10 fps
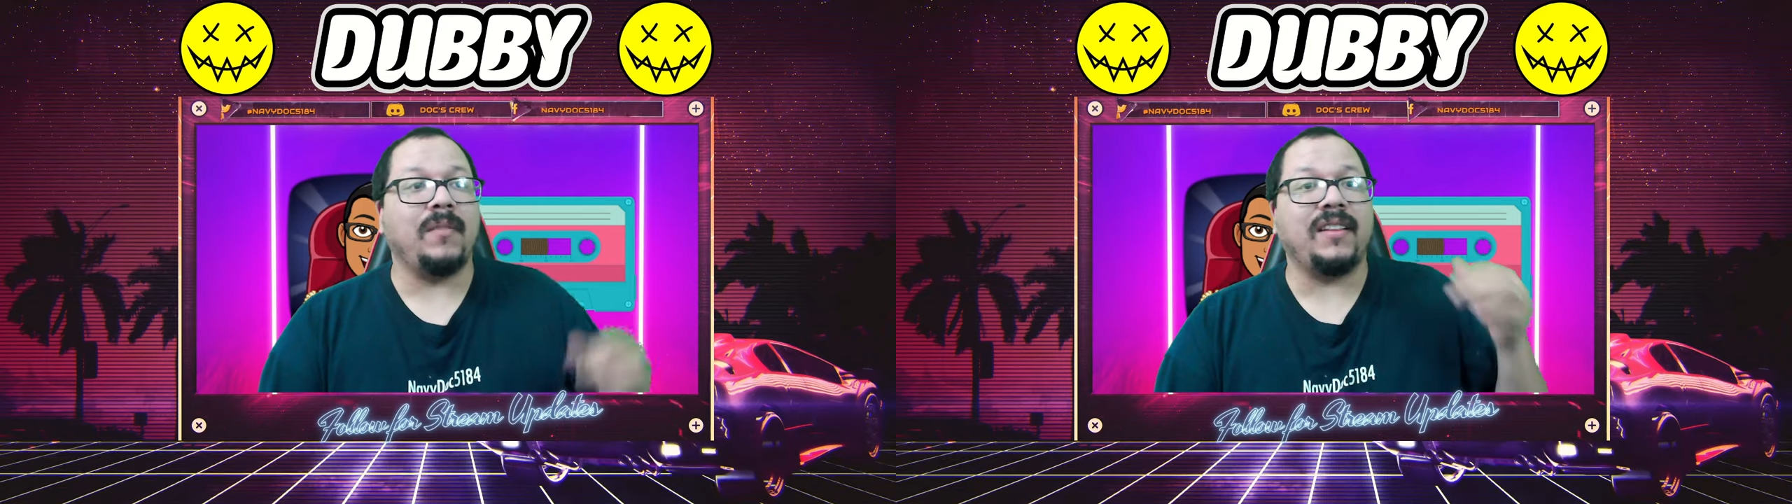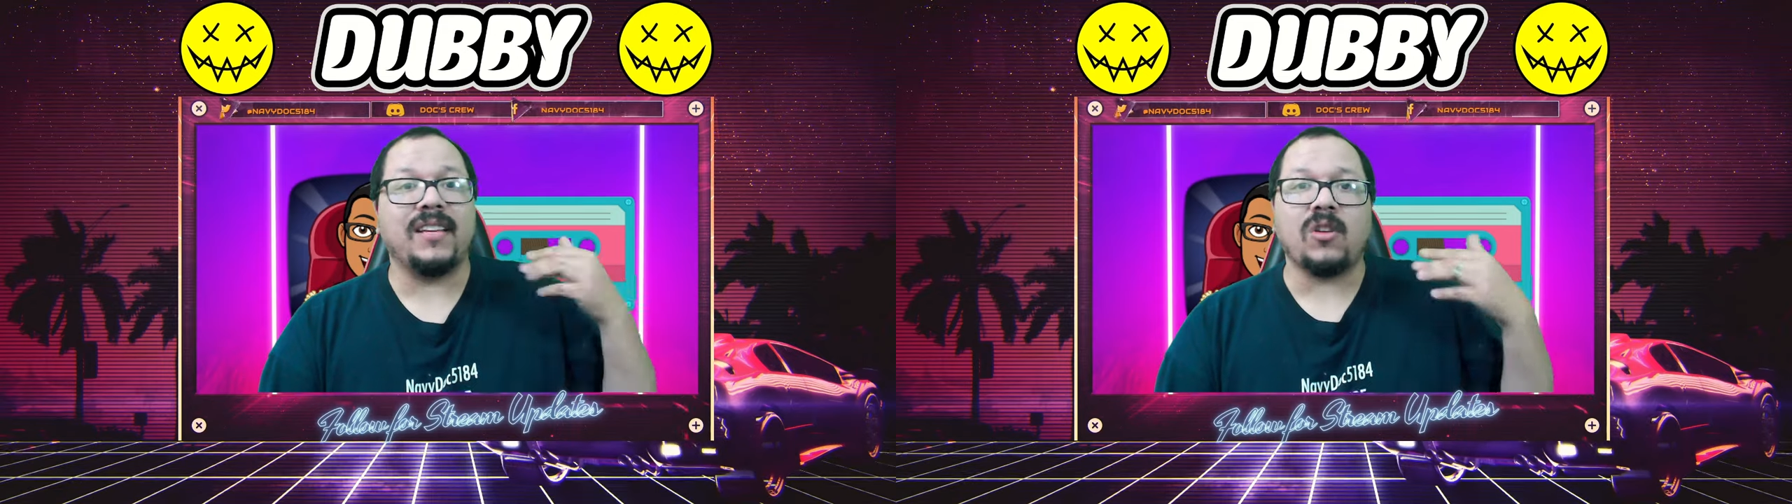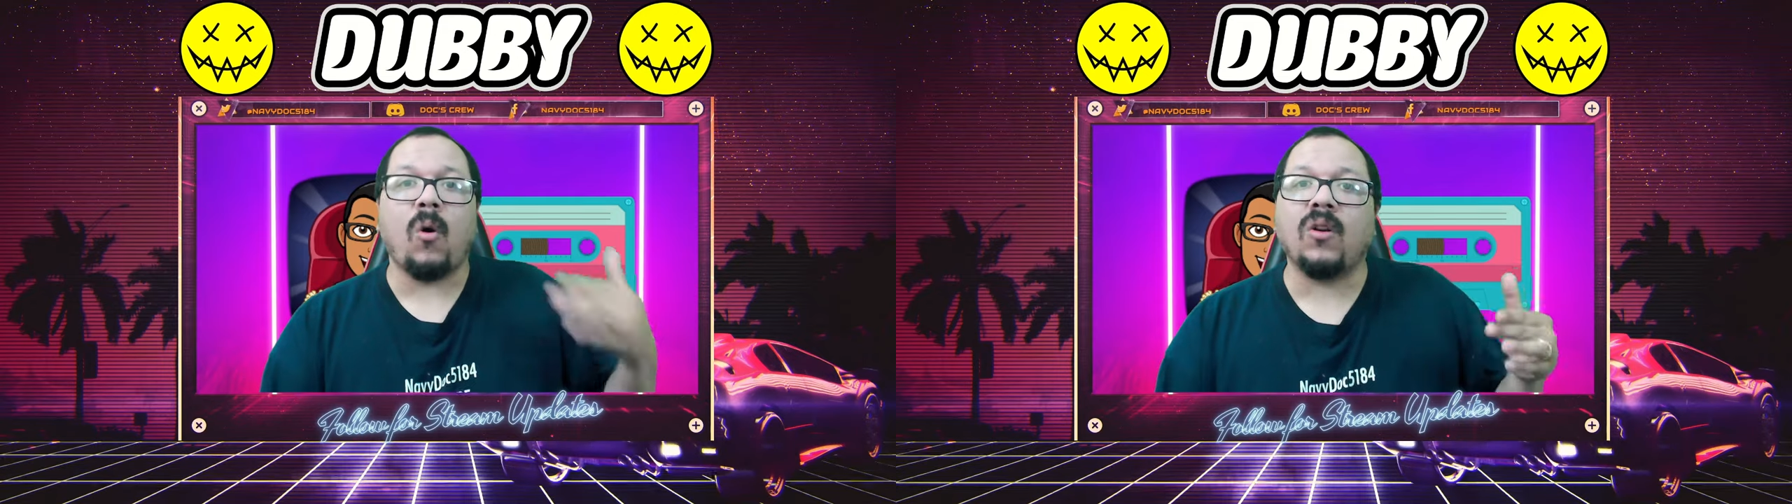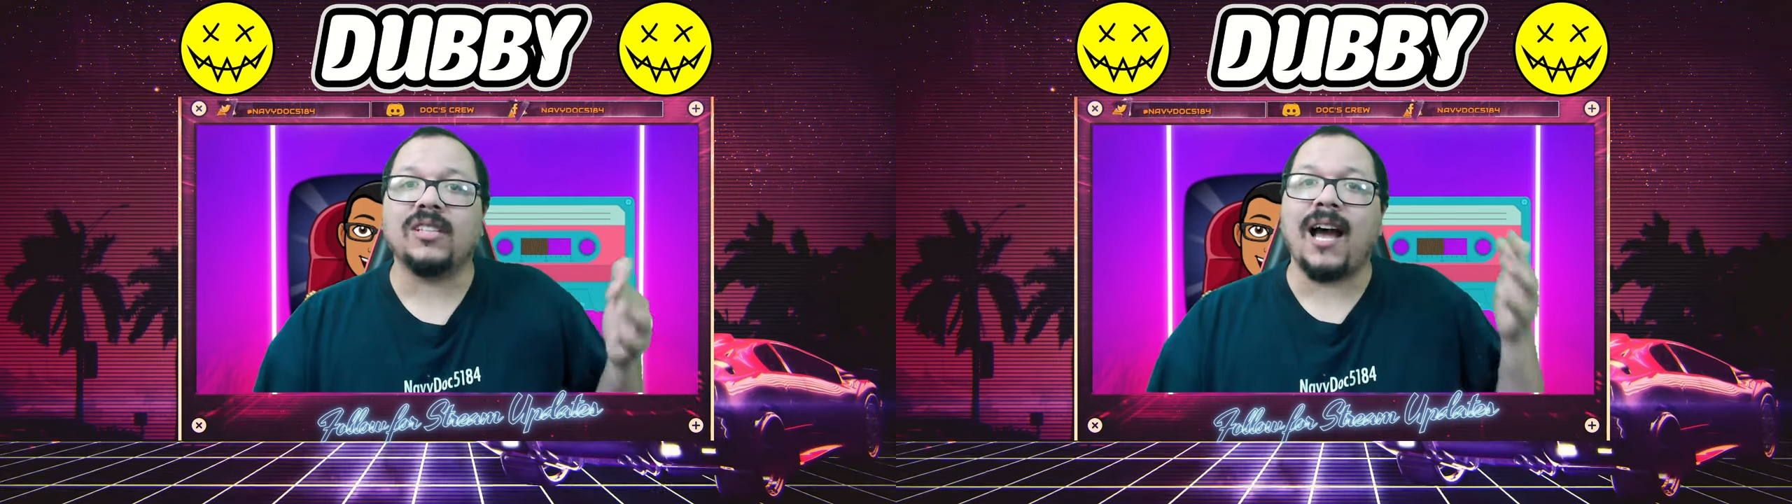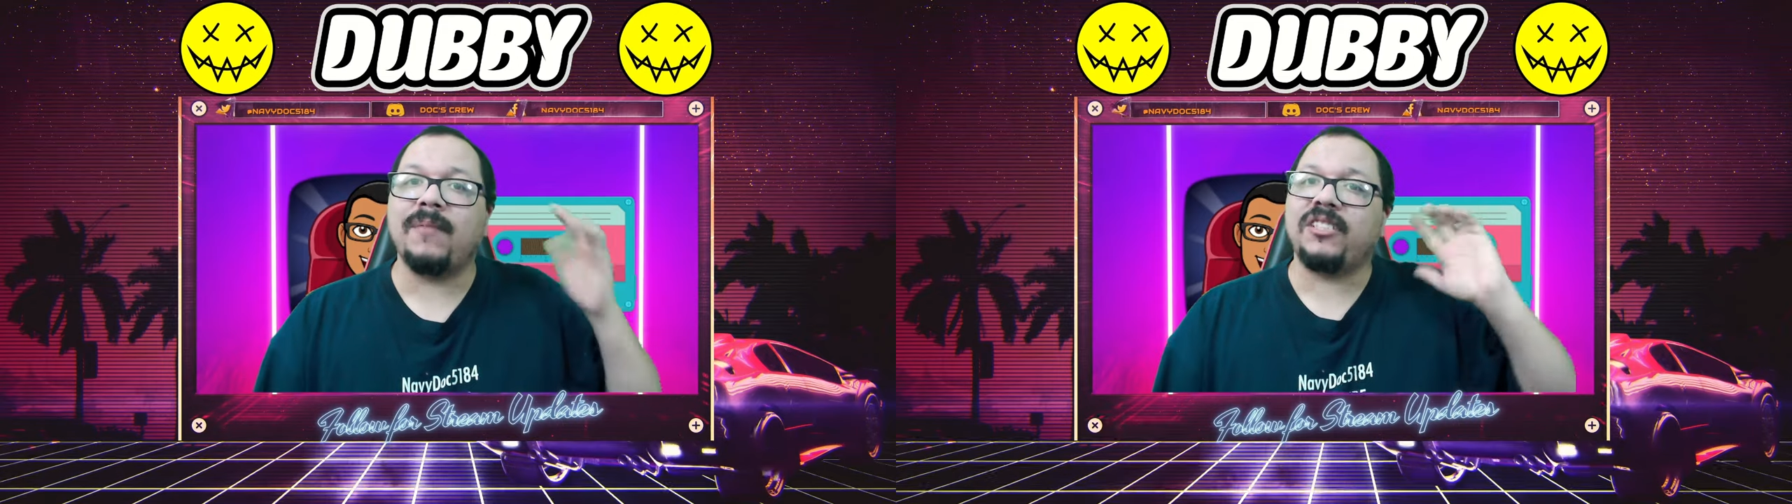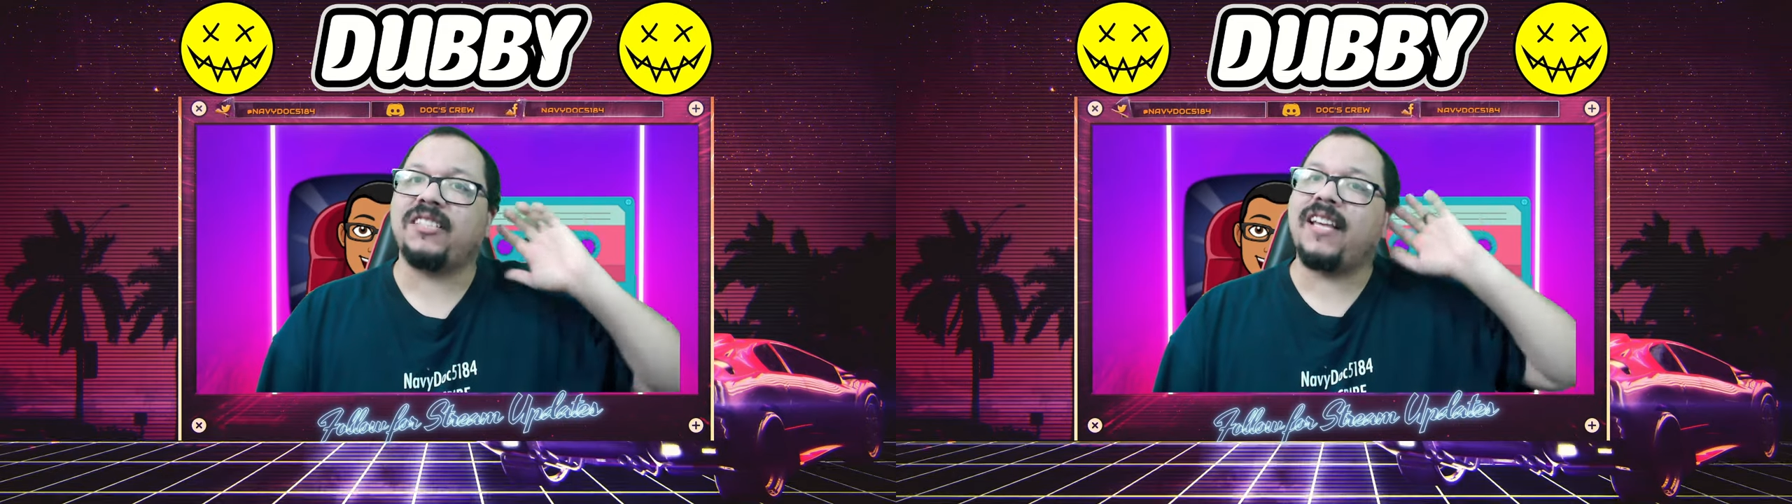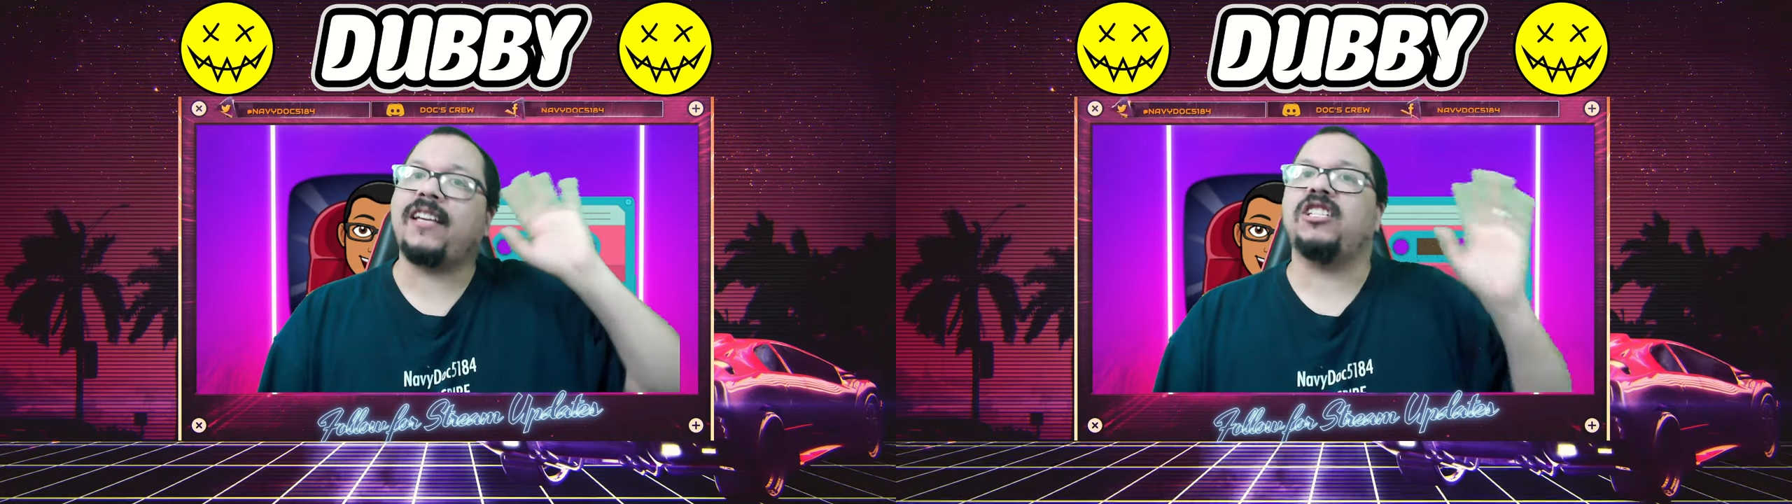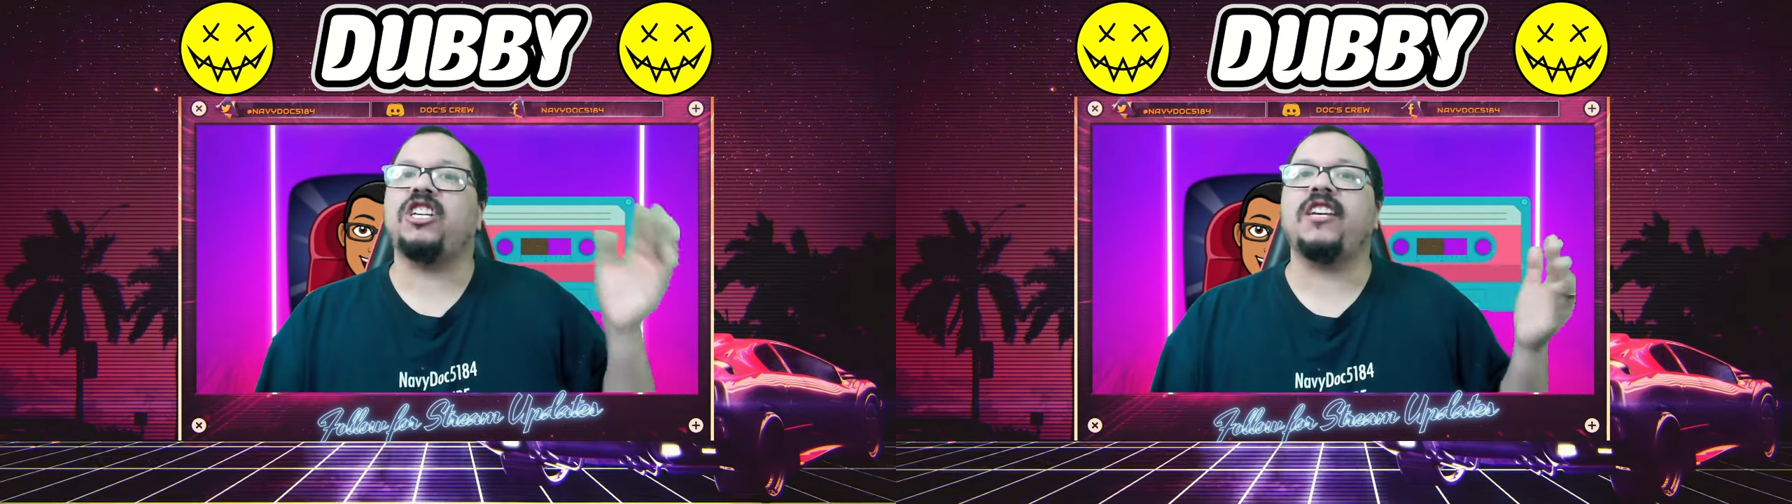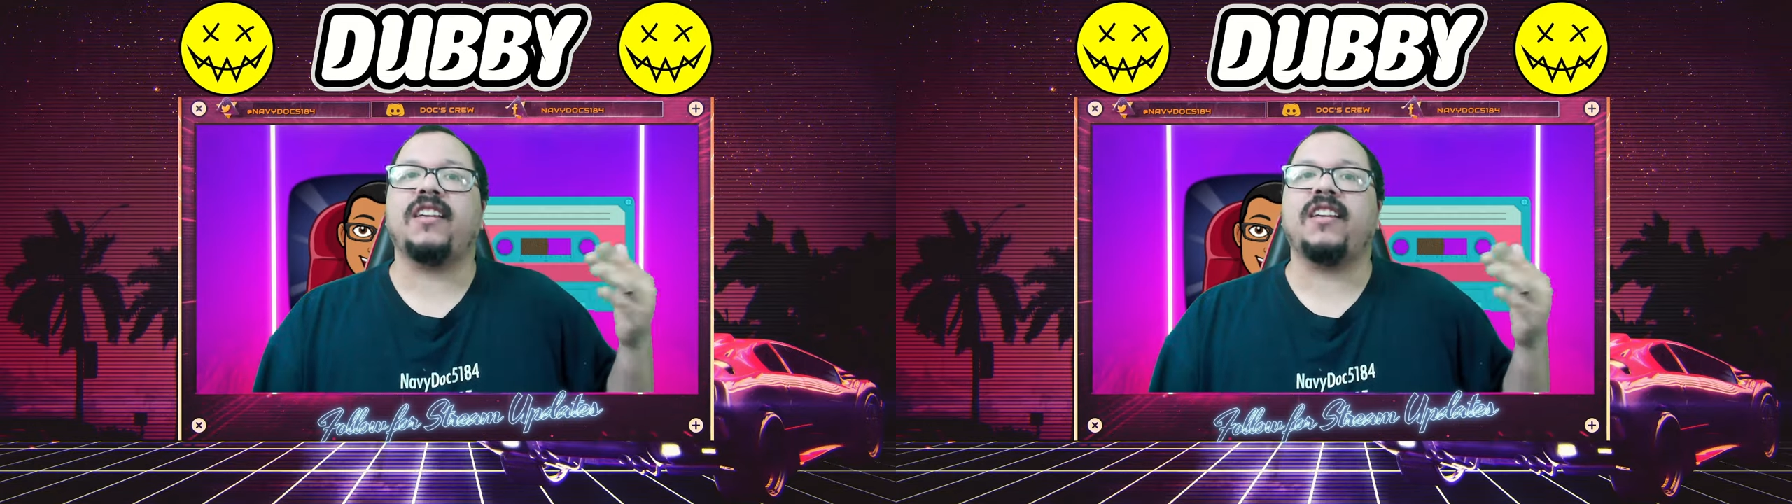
And this whole time she's thinking she